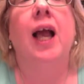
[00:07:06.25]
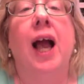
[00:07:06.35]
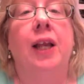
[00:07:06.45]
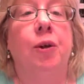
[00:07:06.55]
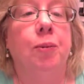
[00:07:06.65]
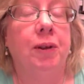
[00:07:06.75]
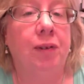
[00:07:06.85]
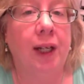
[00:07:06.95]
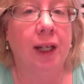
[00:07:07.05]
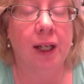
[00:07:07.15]
and you'll be
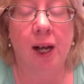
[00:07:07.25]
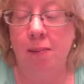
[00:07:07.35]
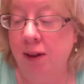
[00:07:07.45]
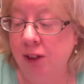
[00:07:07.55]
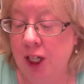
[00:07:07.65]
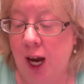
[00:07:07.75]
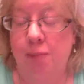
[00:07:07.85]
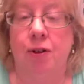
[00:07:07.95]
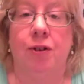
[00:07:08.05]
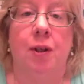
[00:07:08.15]
reading a couple of
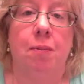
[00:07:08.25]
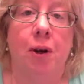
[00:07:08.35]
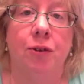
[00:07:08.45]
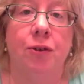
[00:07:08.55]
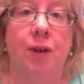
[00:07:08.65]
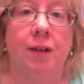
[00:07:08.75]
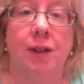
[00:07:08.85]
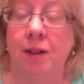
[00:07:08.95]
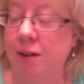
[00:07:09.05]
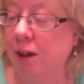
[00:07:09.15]
chapters in the post-residency